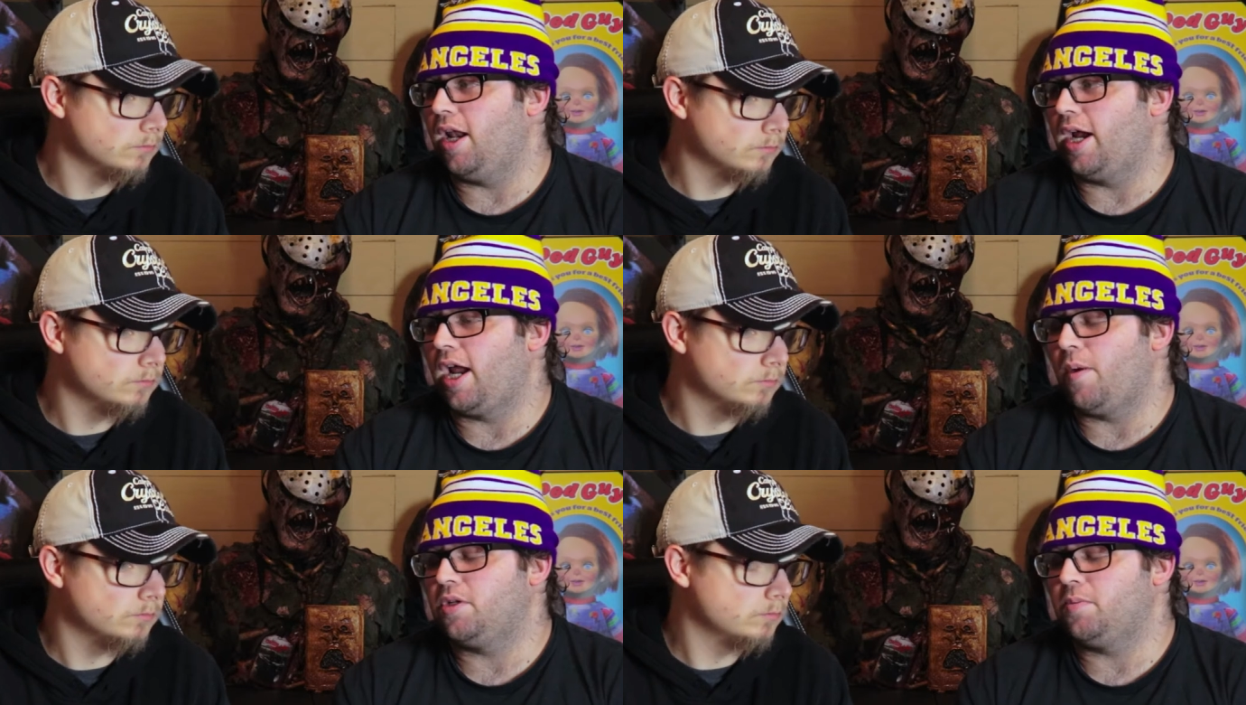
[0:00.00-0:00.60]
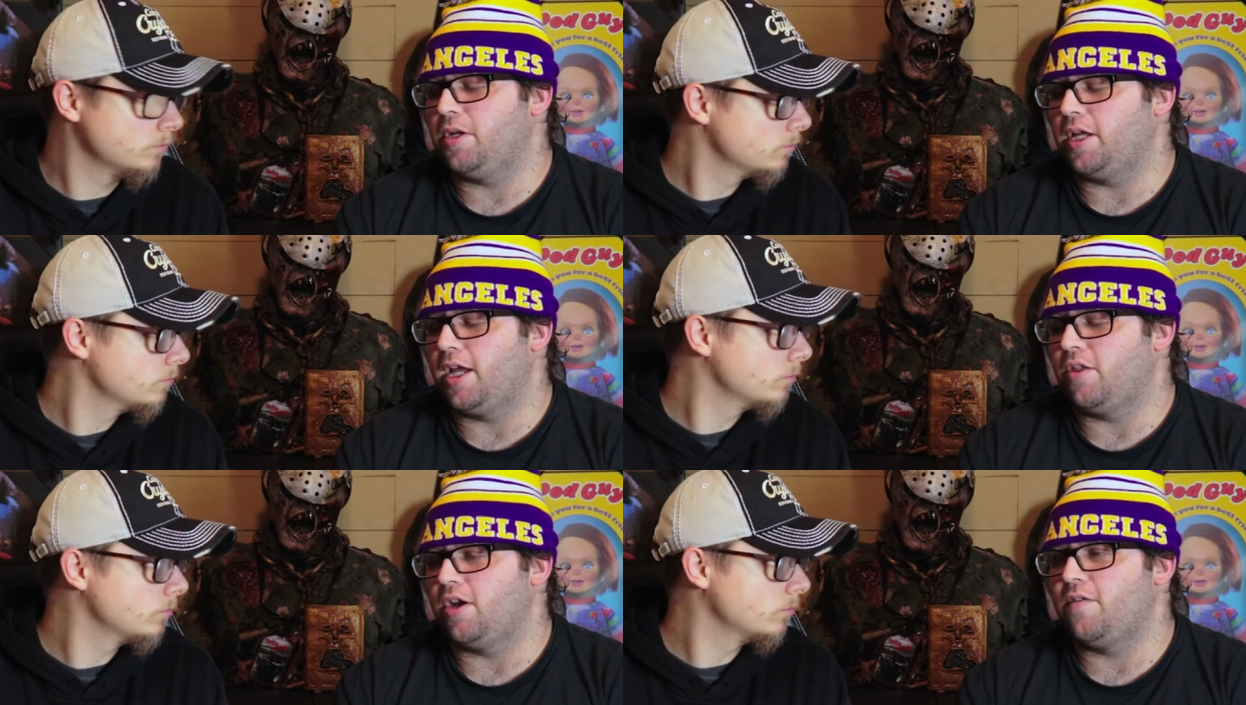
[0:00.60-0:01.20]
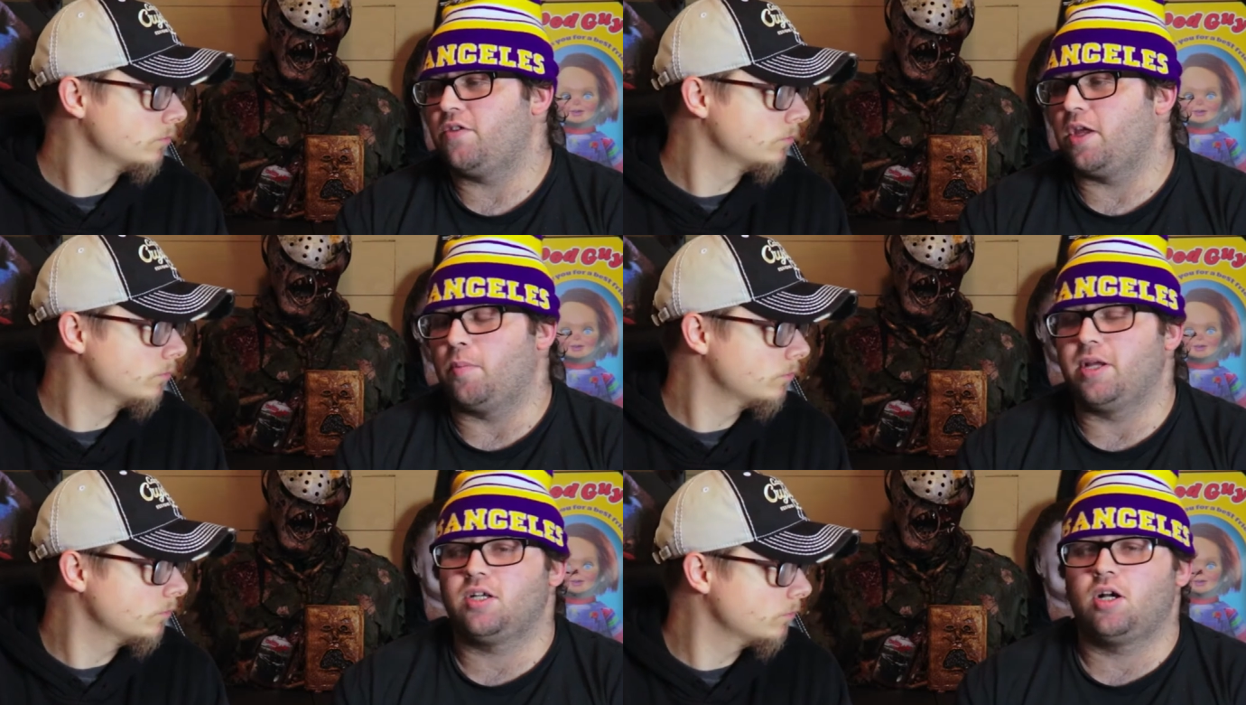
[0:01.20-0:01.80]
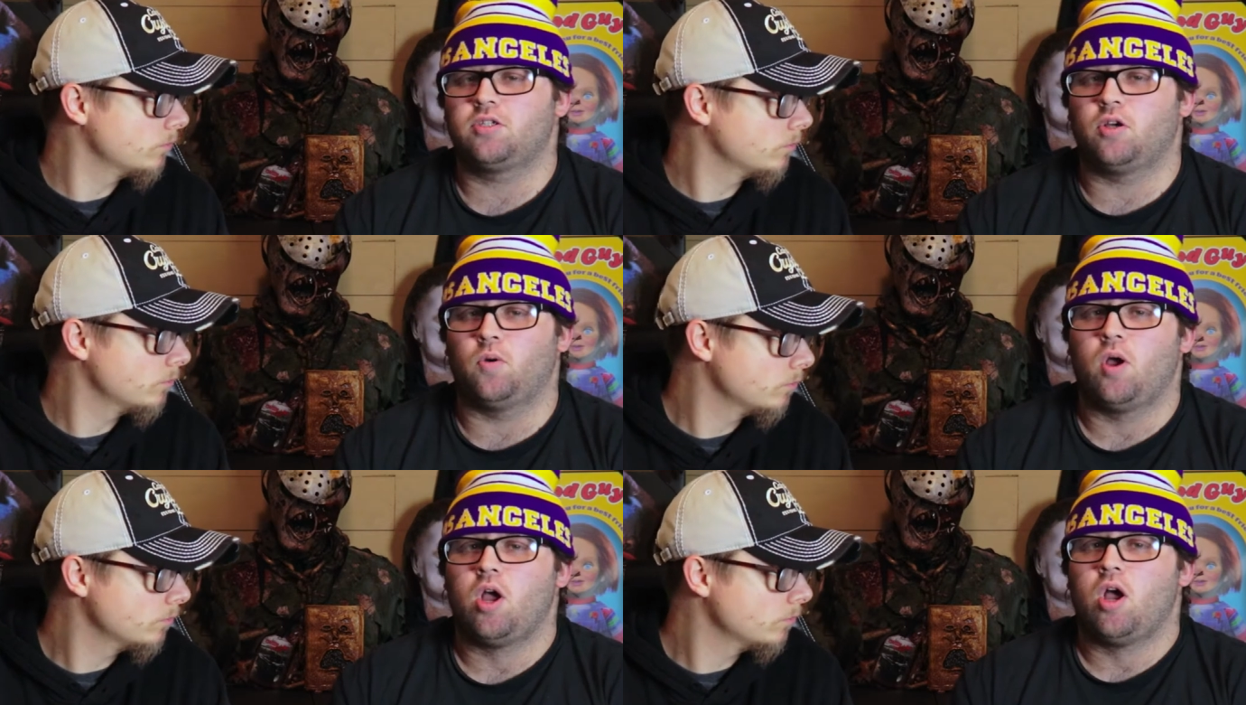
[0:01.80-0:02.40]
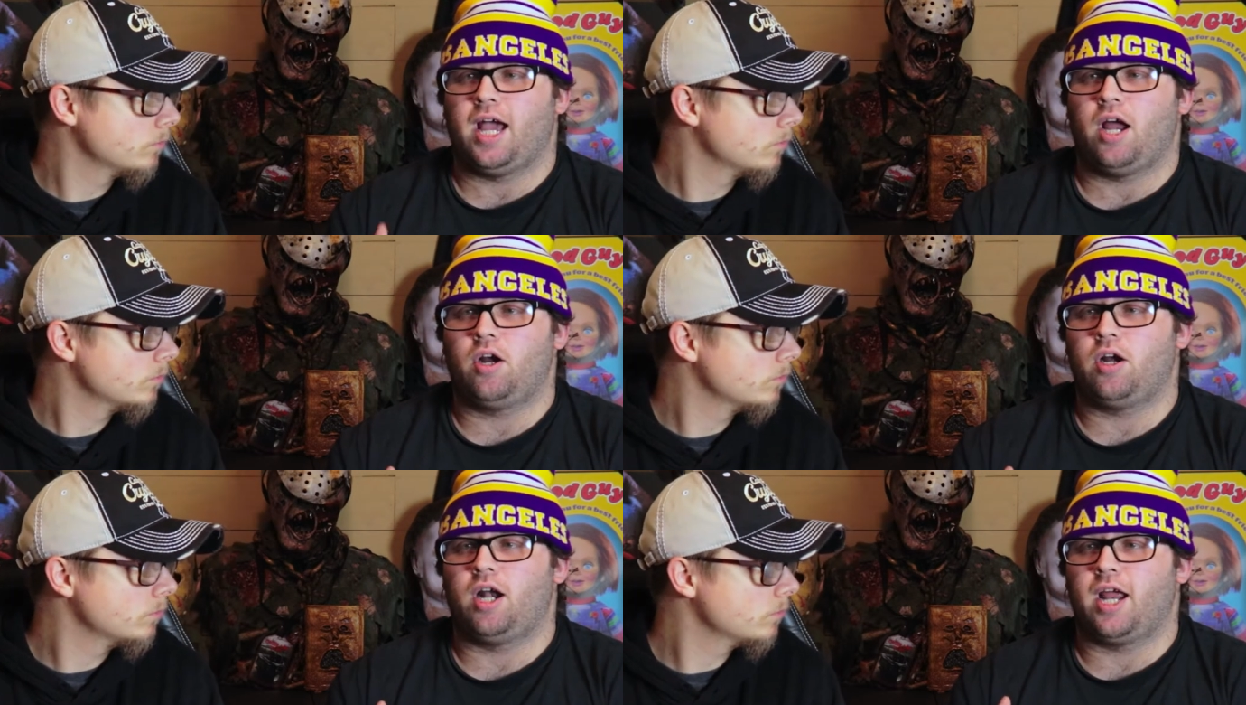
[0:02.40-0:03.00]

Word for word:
Speaker 1: like how we should be together and everything, but he's also got her